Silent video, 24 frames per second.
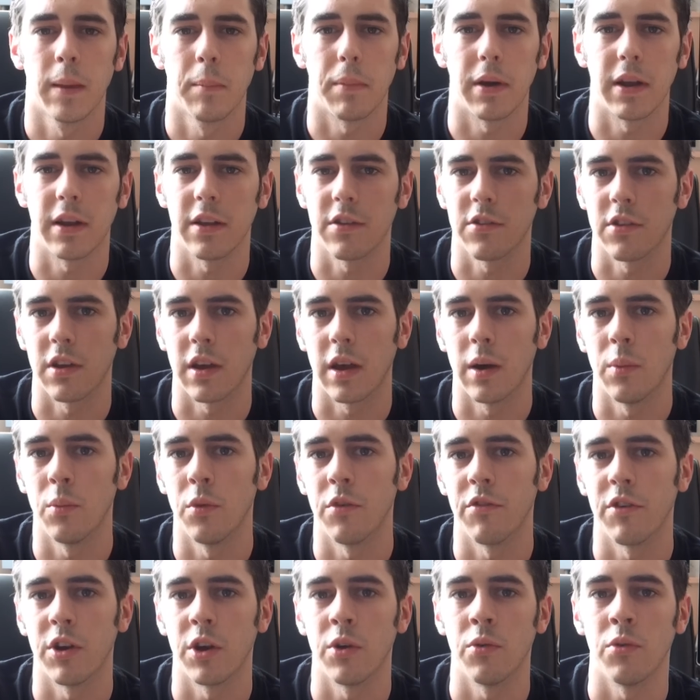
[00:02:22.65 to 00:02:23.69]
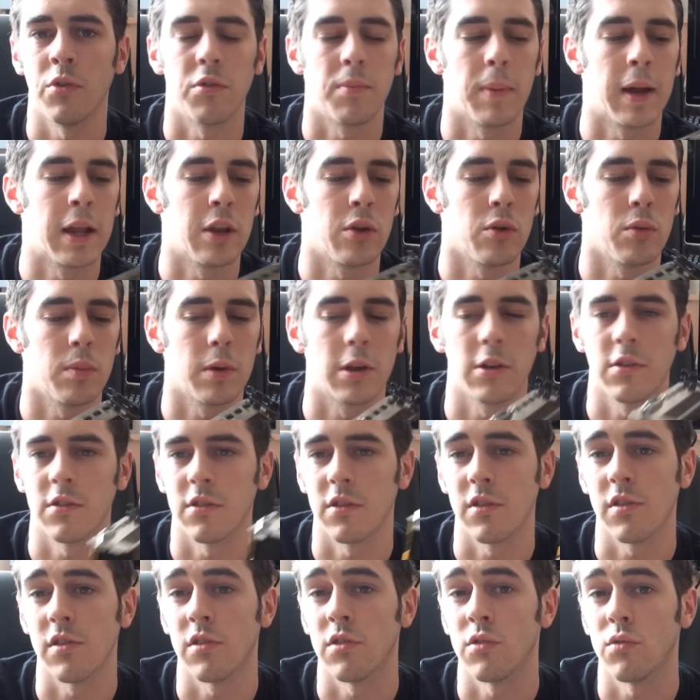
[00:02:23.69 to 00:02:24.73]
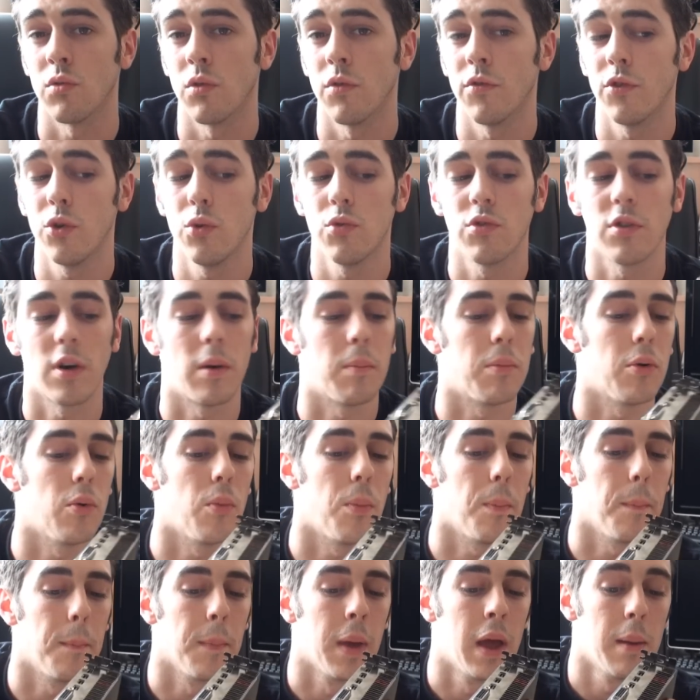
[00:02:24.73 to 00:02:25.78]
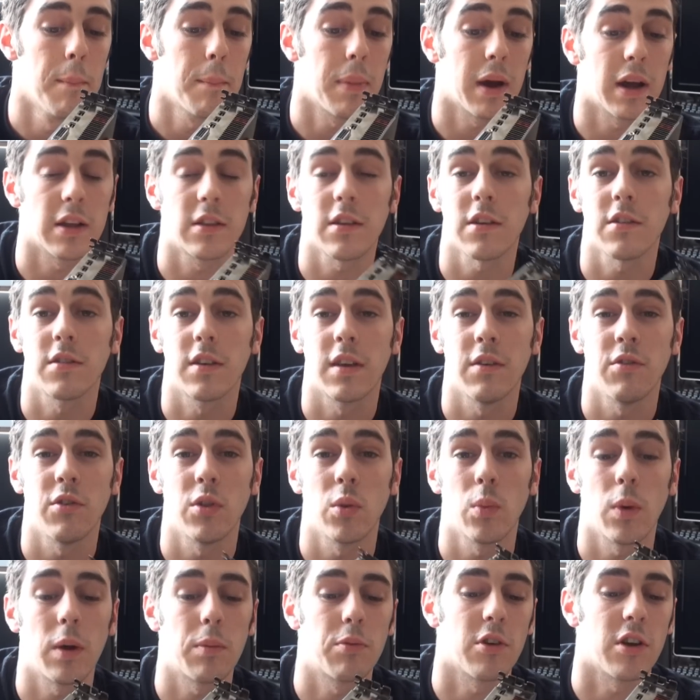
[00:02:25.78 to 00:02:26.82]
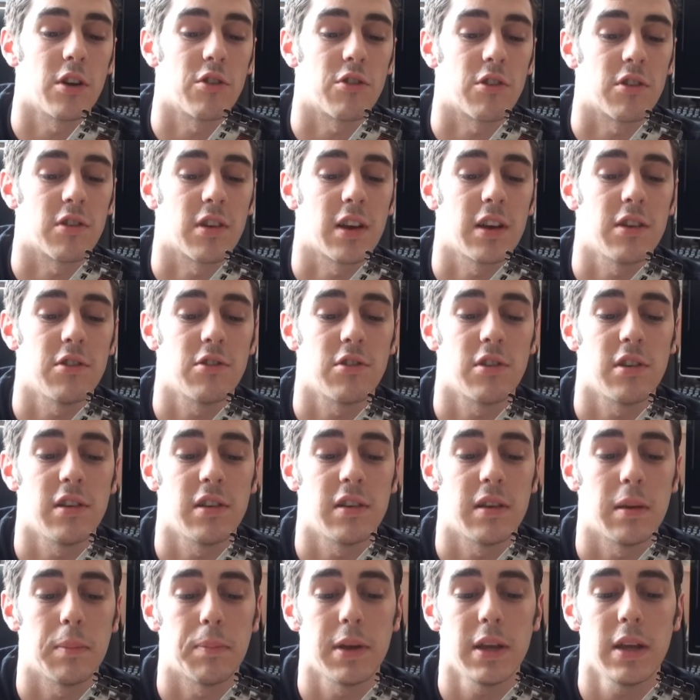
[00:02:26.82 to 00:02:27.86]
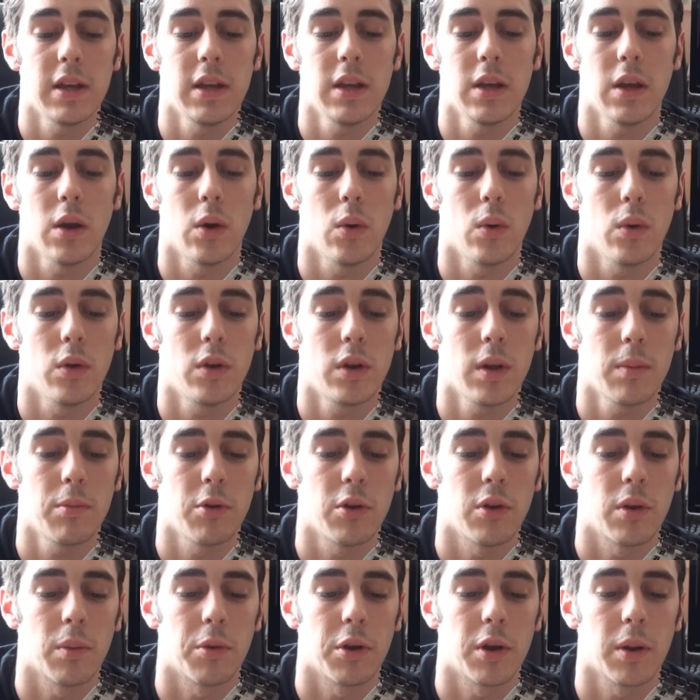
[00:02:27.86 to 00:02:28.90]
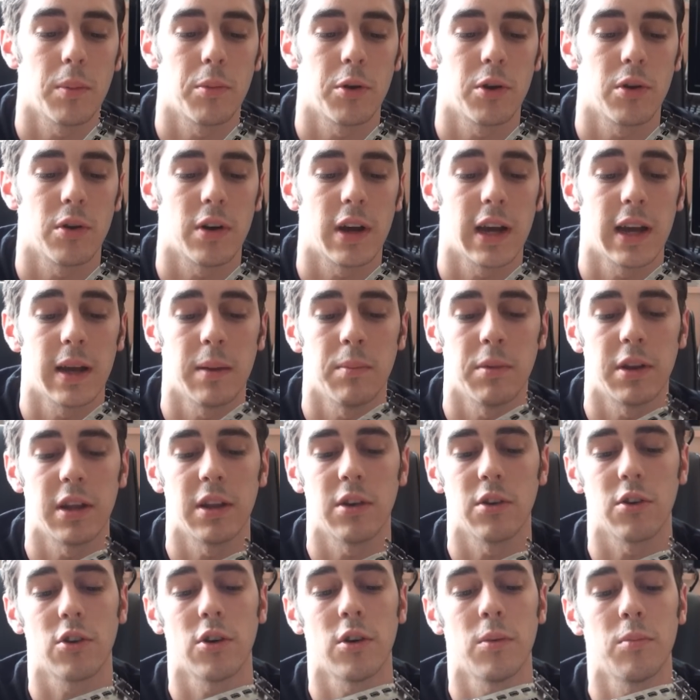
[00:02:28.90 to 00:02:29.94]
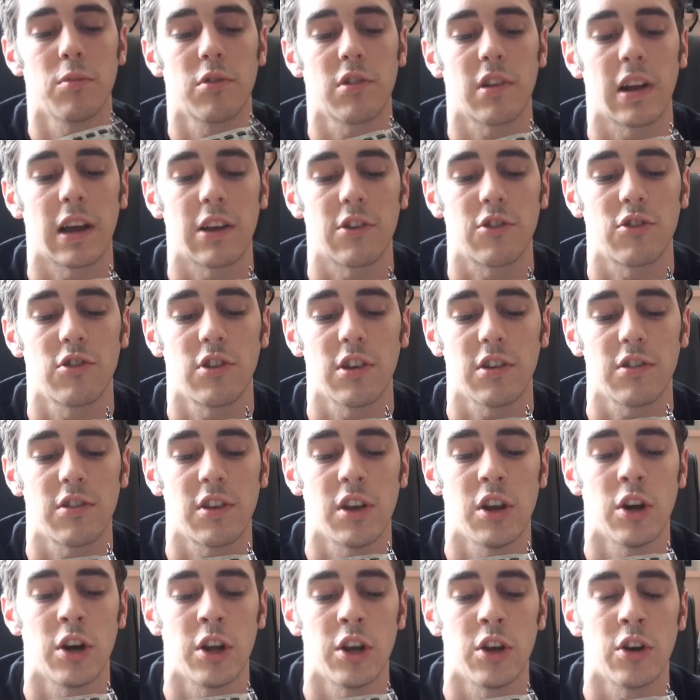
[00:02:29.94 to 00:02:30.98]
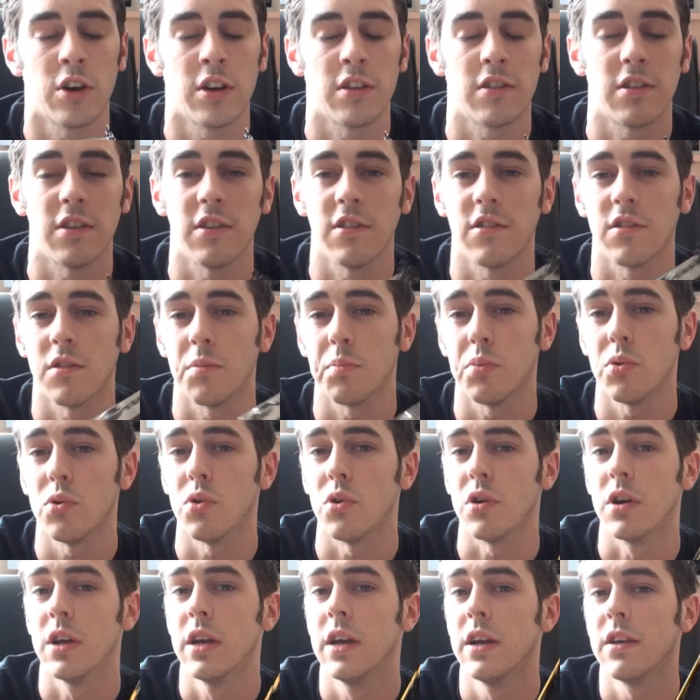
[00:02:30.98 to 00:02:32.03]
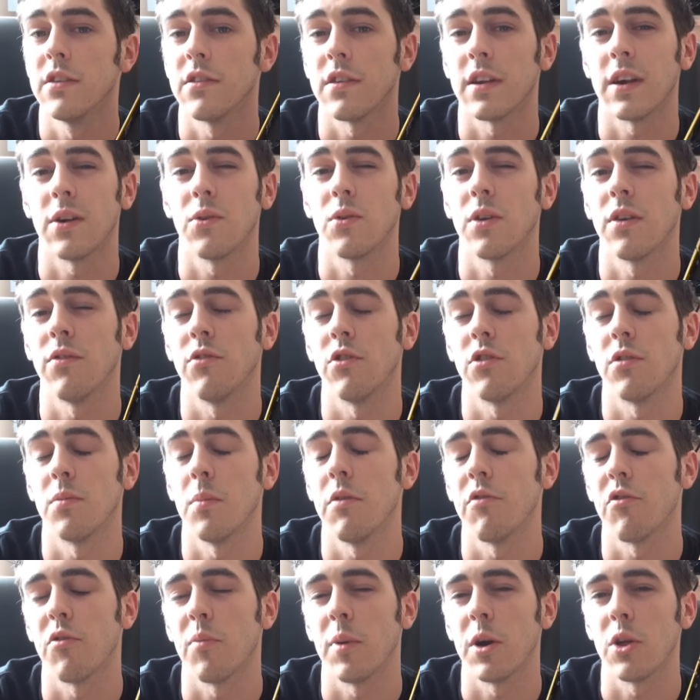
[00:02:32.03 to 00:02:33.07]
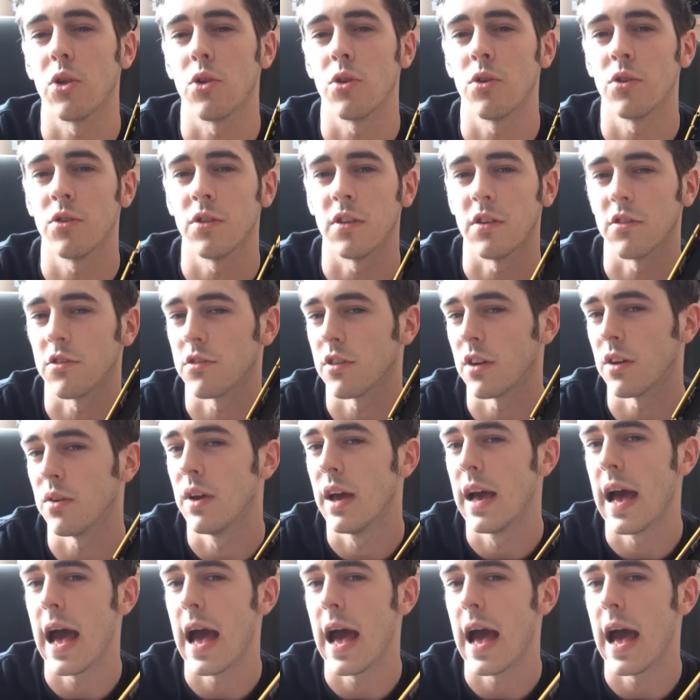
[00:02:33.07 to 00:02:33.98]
But it doesn't come with an owner's manual because this is a review sample. But it does give you the website address, http www.amd.com slash 6990 support. So that will give you some information on this, so